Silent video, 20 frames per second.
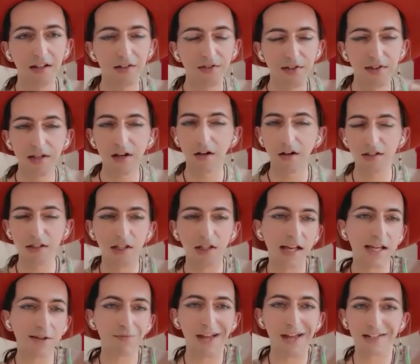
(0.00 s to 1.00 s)
to the
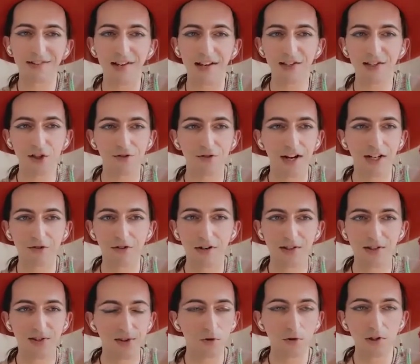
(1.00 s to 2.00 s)
underlying metadata
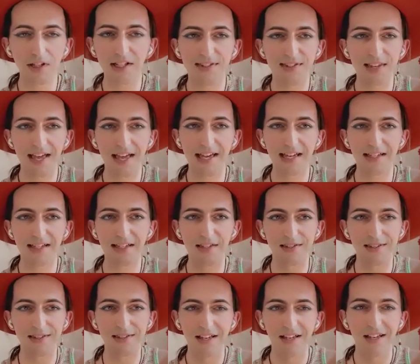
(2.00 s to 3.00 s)
renderer. So all it's saying
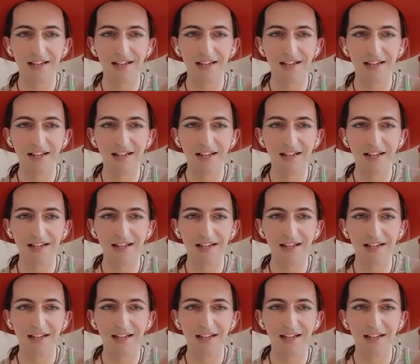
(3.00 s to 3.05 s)
is,